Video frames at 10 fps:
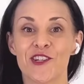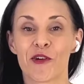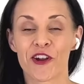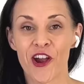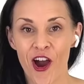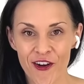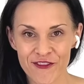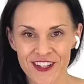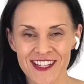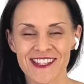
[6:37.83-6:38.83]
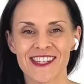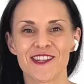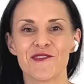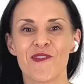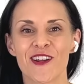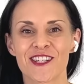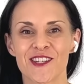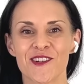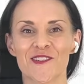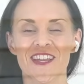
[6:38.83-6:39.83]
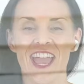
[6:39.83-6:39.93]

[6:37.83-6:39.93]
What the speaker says: your confidence. You want to